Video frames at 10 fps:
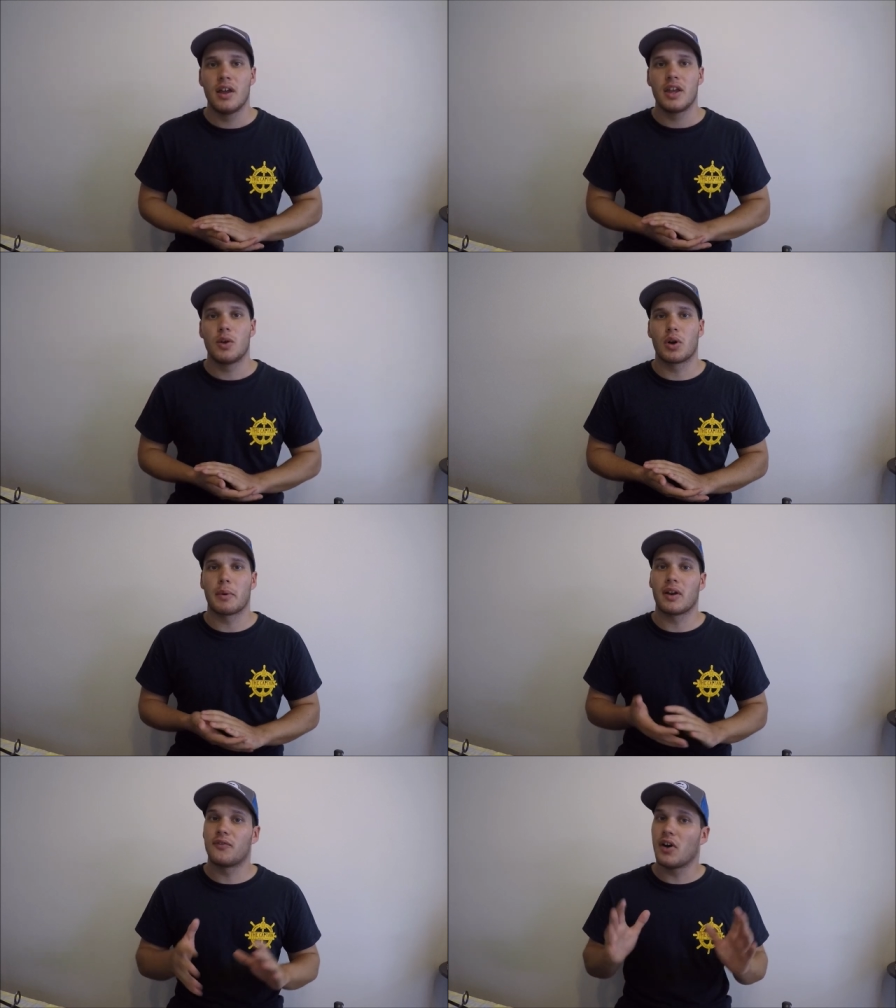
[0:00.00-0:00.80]
you want
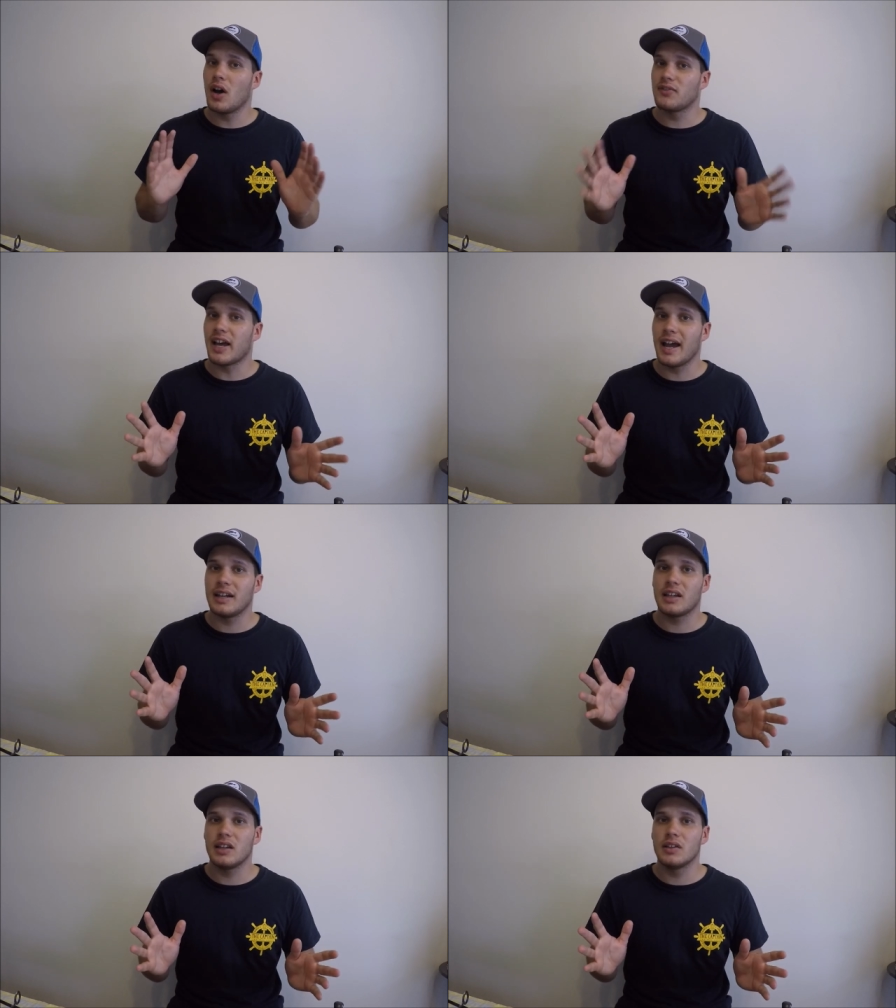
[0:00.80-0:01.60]
about a five to
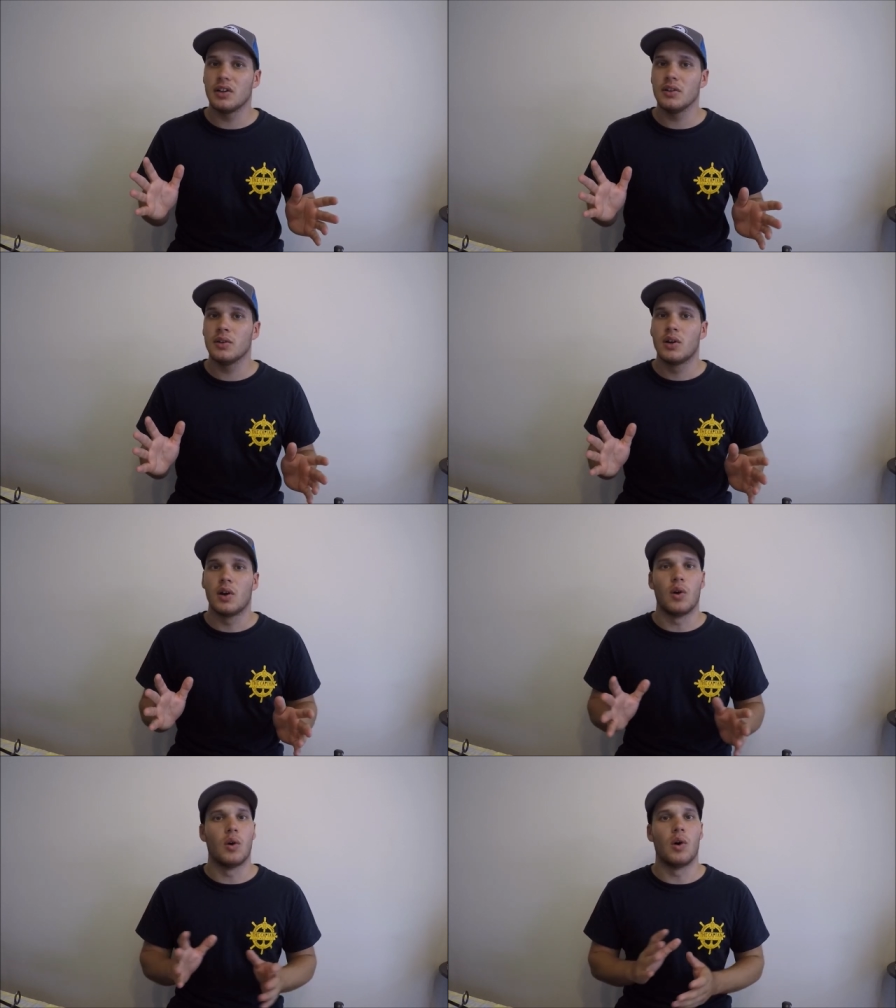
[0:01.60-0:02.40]
eight kilo
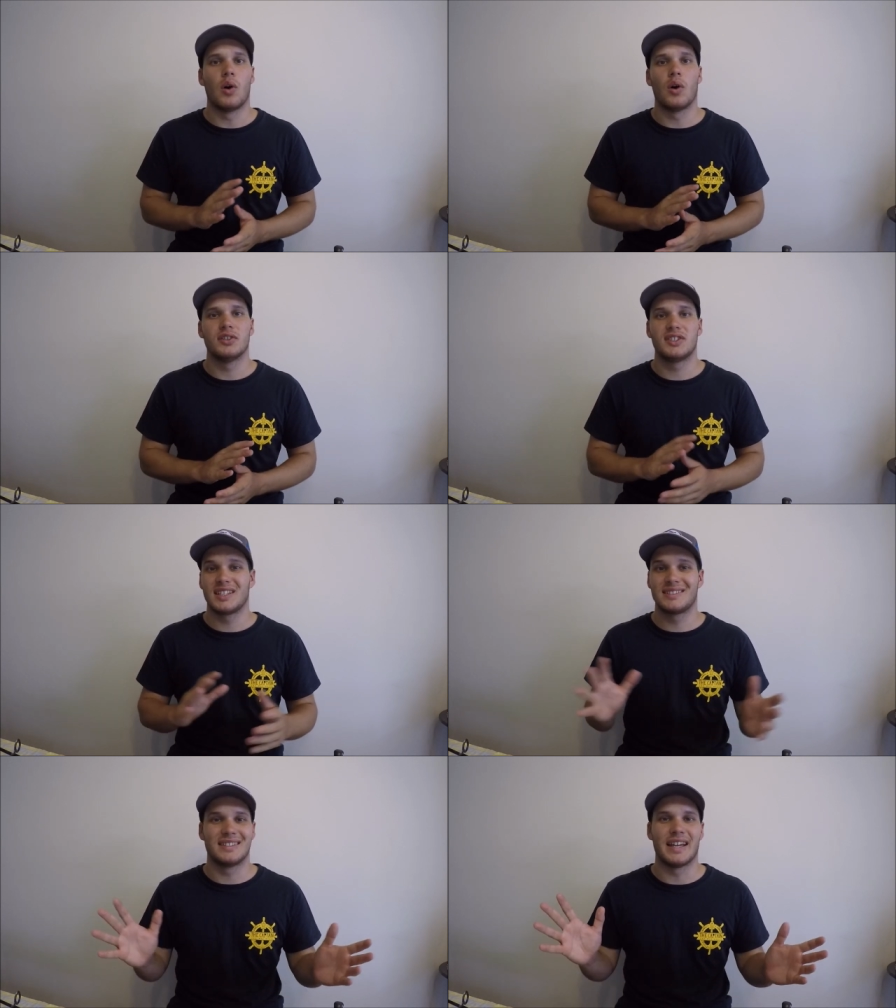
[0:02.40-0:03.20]
or
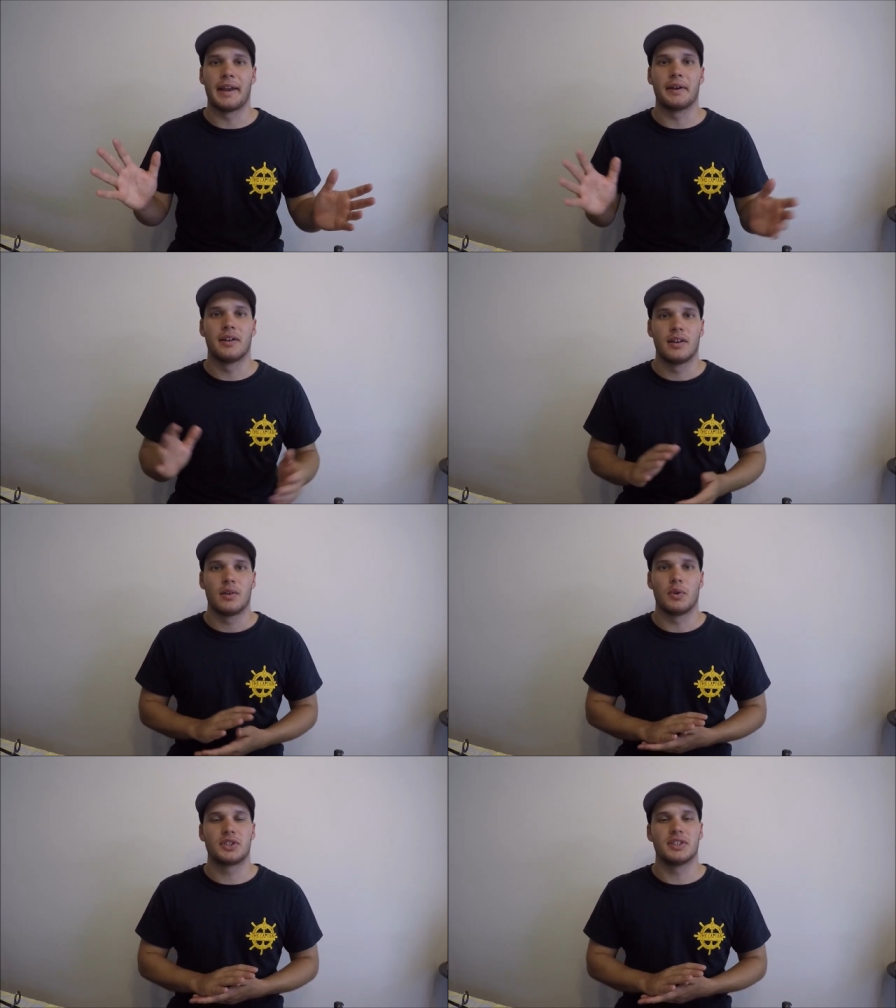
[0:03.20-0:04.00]
six to ten,
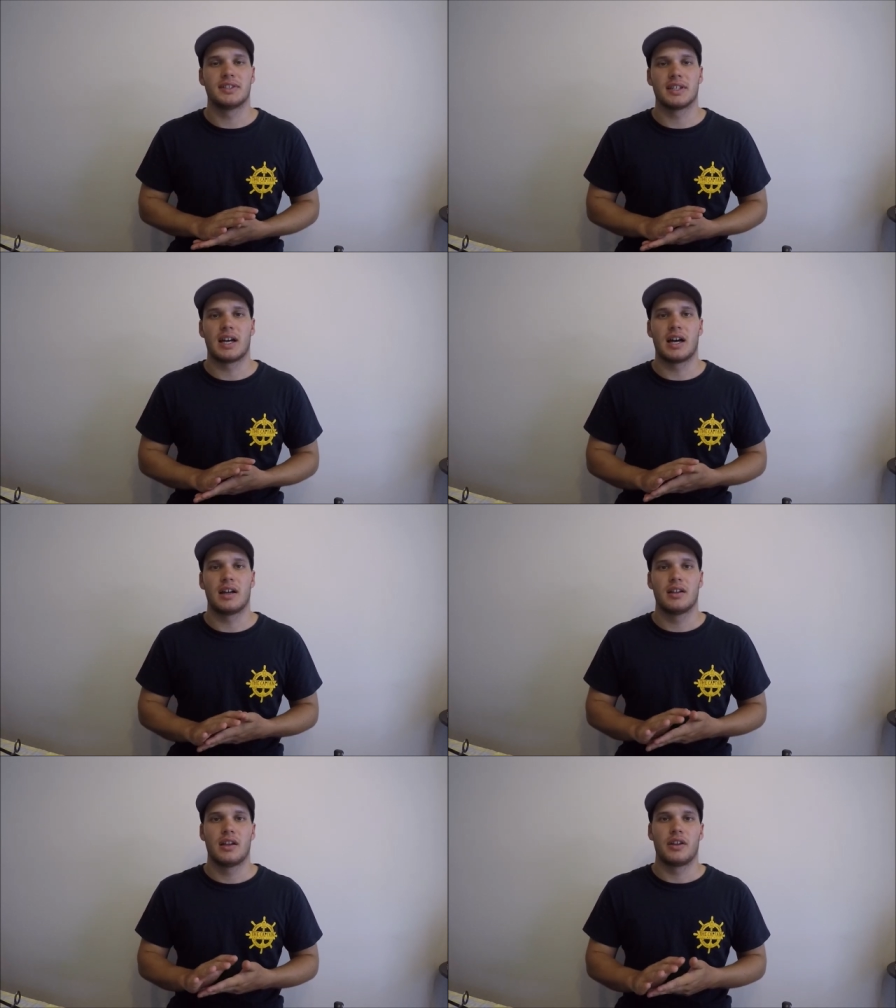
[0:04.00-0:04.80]
which is
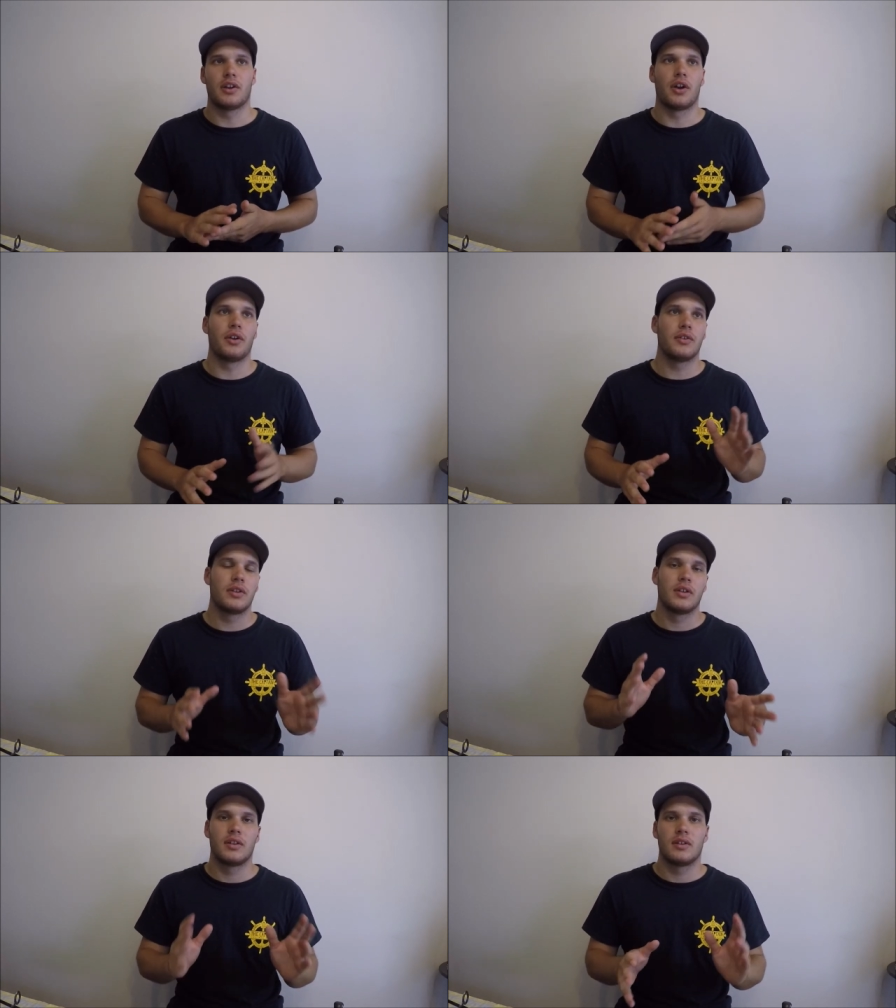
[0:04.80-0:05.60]
uh, you know,
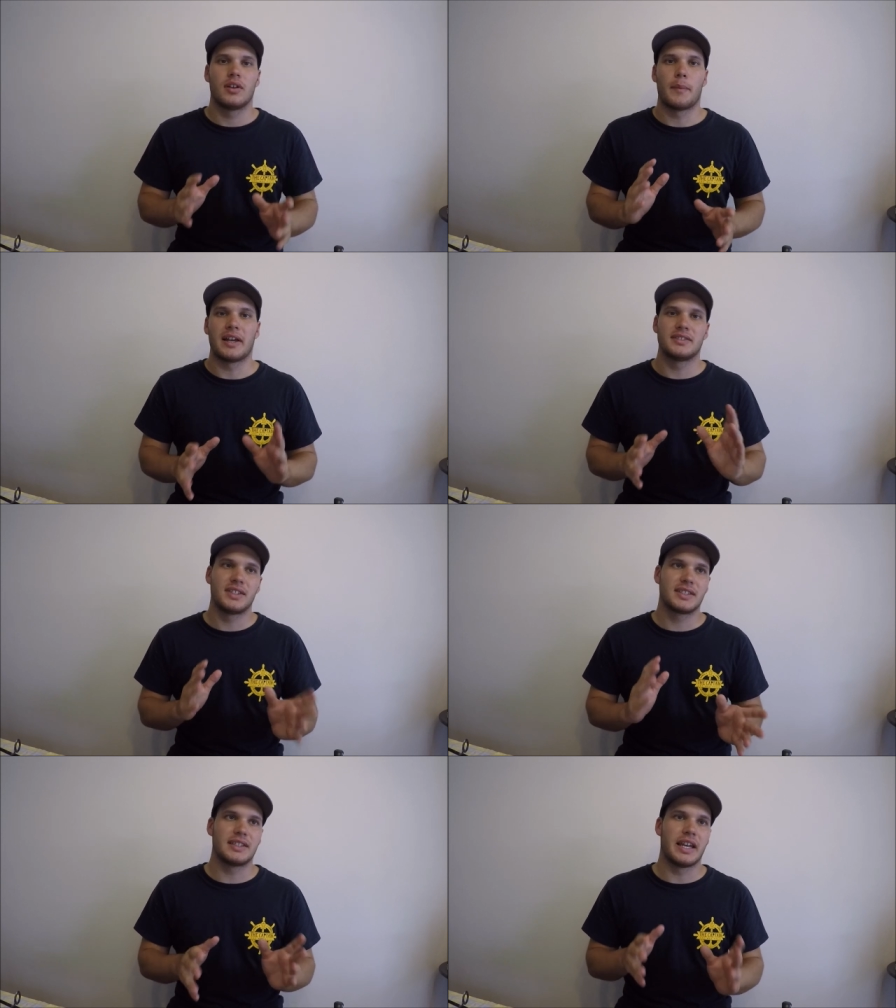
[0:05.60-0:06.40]
about
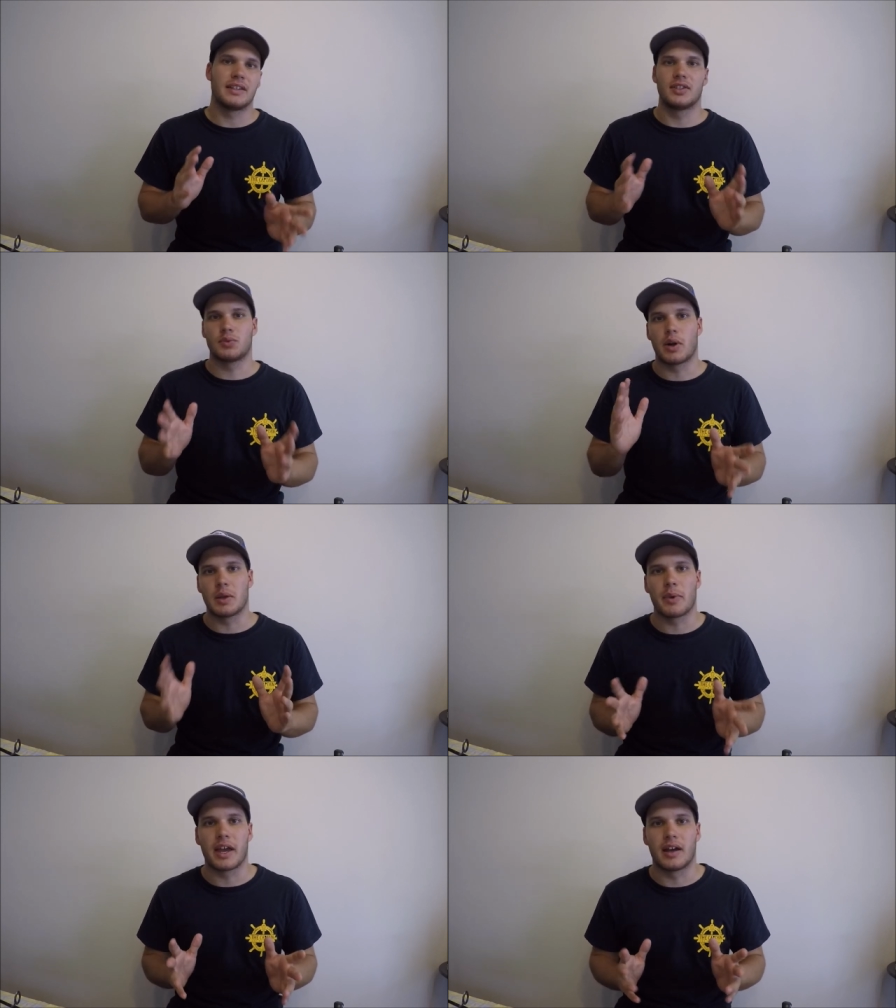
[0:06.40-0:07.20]
sixteen to twenty
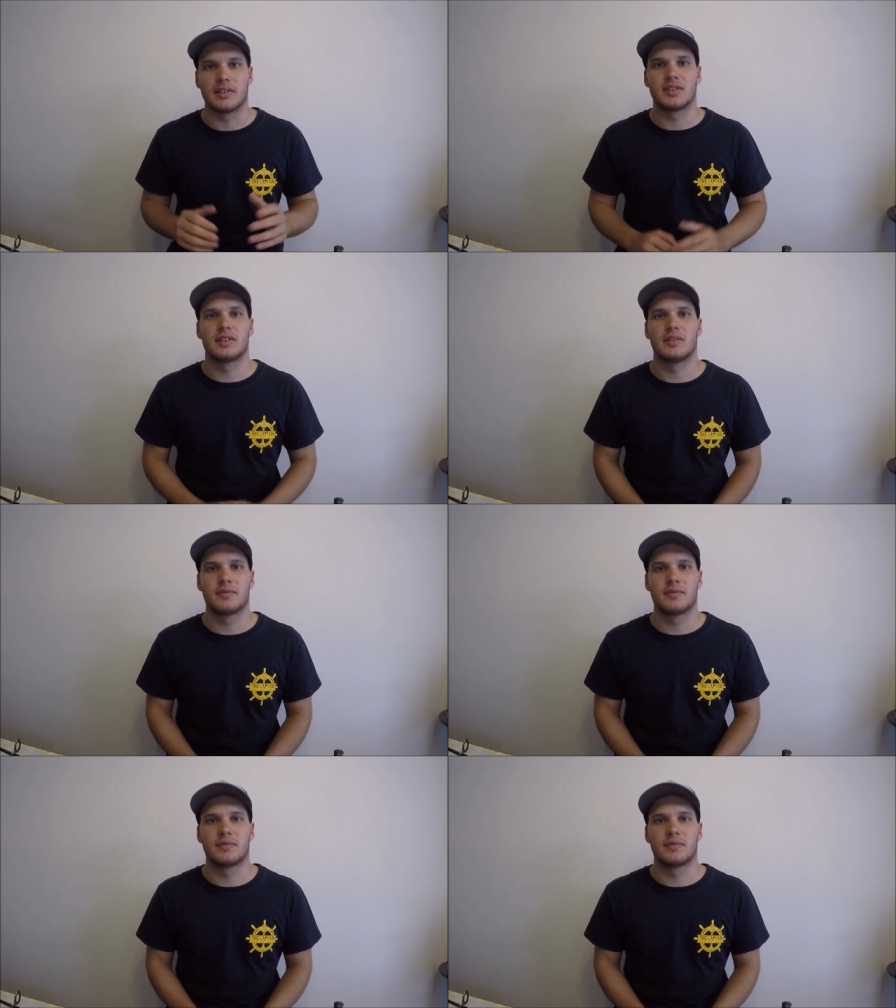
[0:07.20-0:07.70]
pounds.